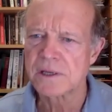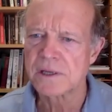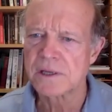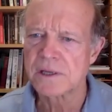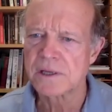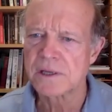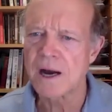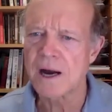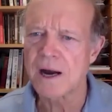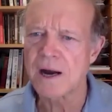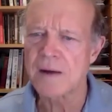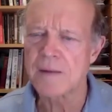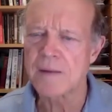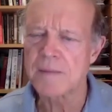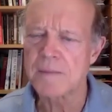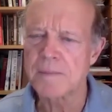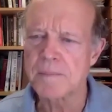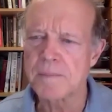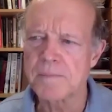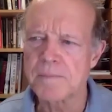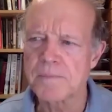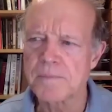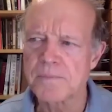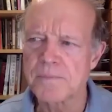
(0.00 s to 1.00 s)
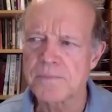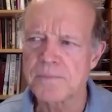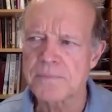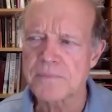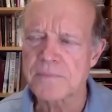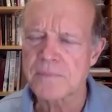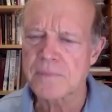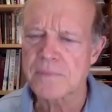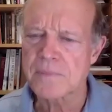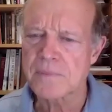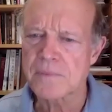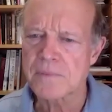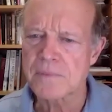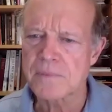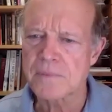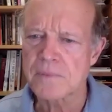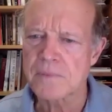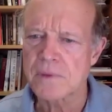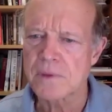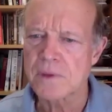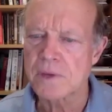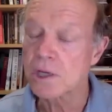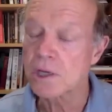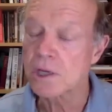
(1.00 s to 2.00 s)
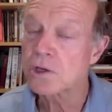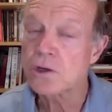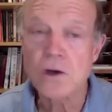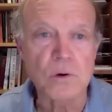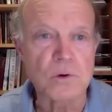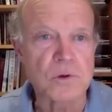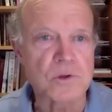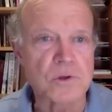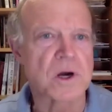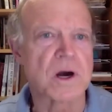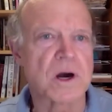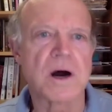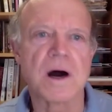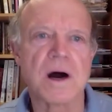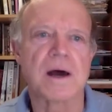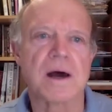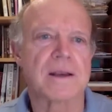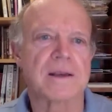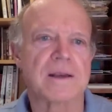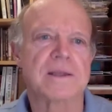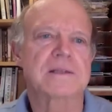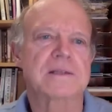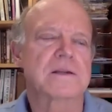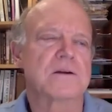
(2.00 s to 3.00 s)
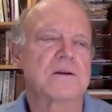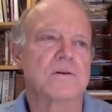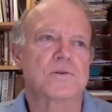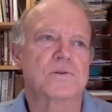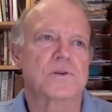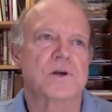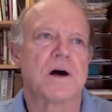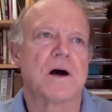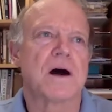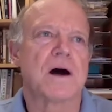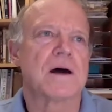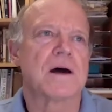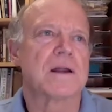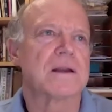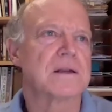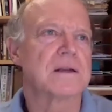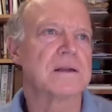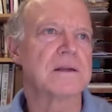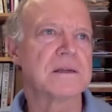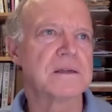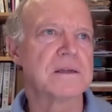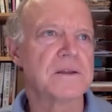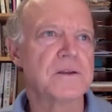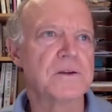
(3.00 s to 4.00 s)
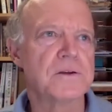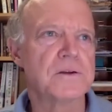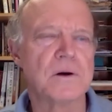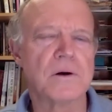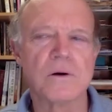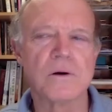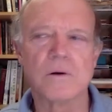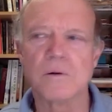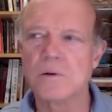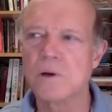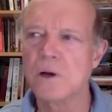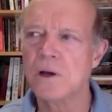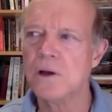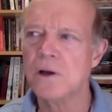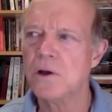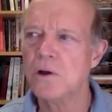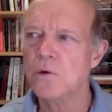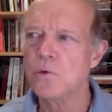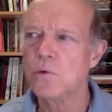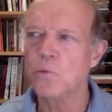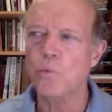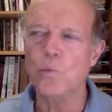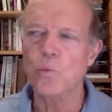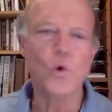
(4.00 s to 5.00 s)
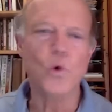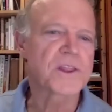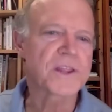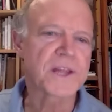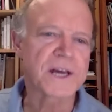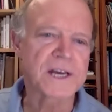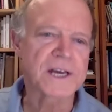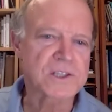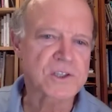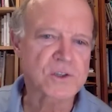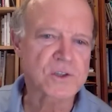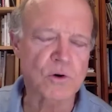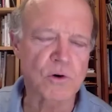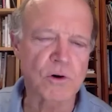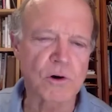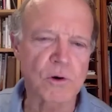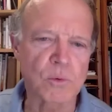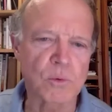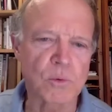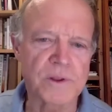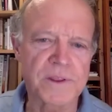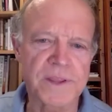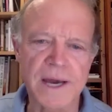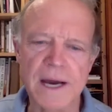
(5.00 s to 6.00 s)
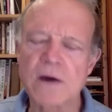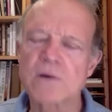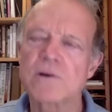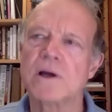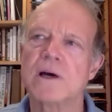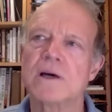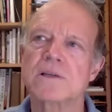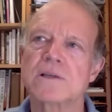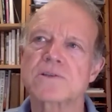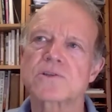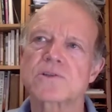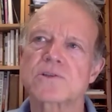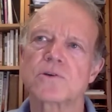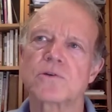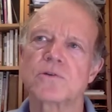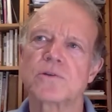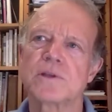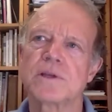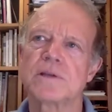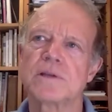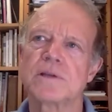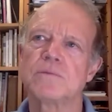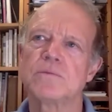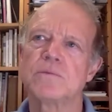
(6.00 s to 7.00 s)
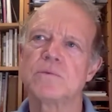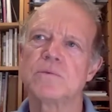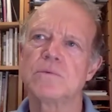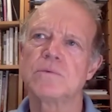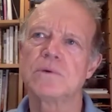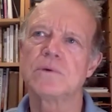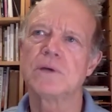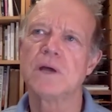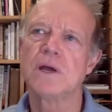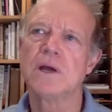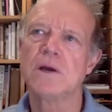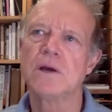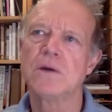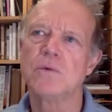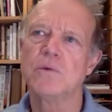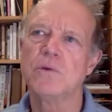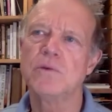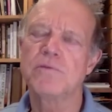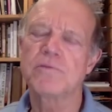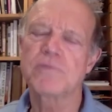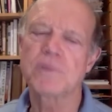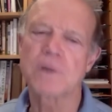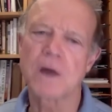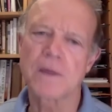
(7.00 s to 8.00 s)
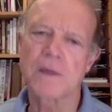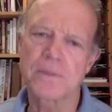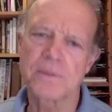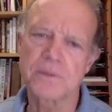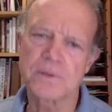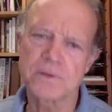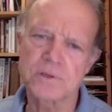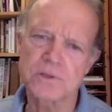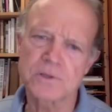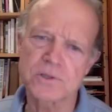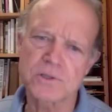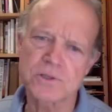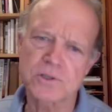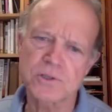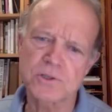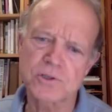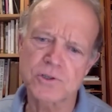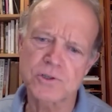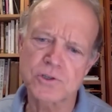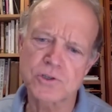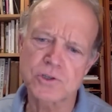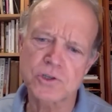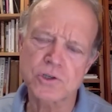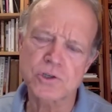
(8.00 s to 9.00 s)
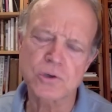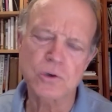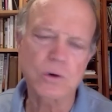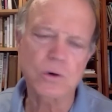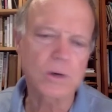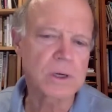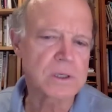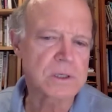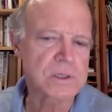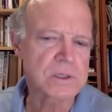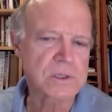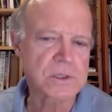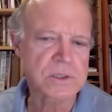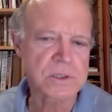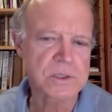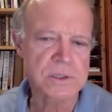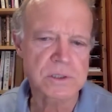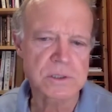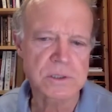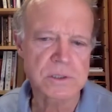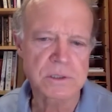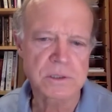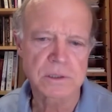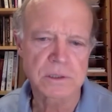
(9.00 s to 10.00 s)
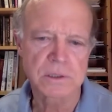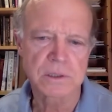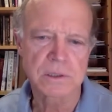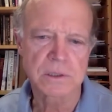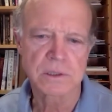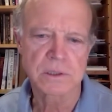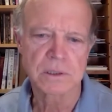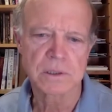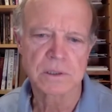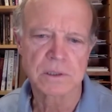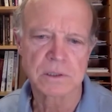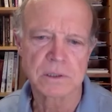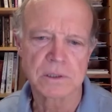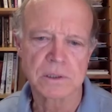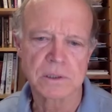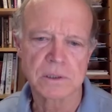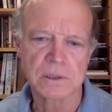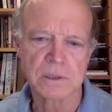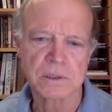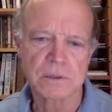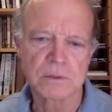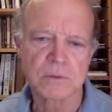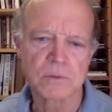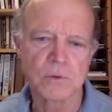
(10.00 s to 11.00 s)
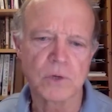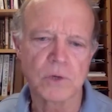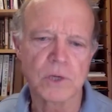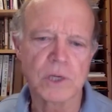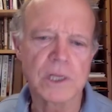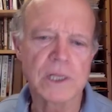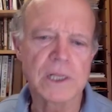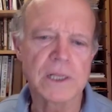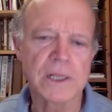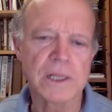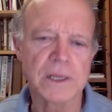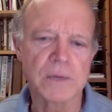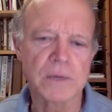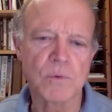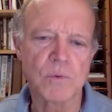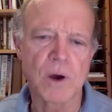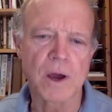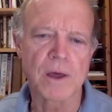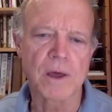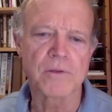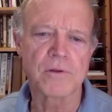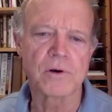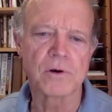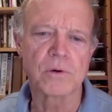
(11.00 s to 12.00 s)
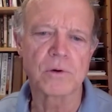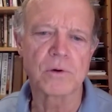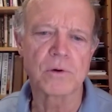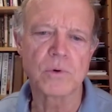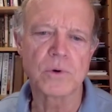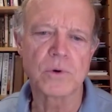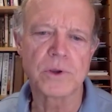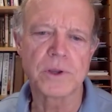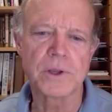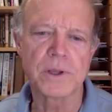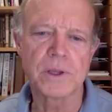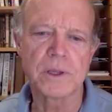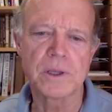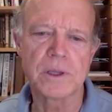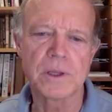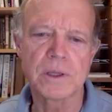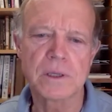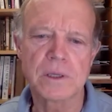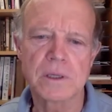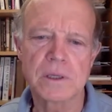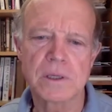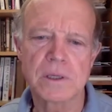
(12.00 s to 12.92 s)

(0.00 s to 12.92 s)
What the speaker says: um, it goes on. It goes on, with us or without us. So then we've got this choice, really, whether we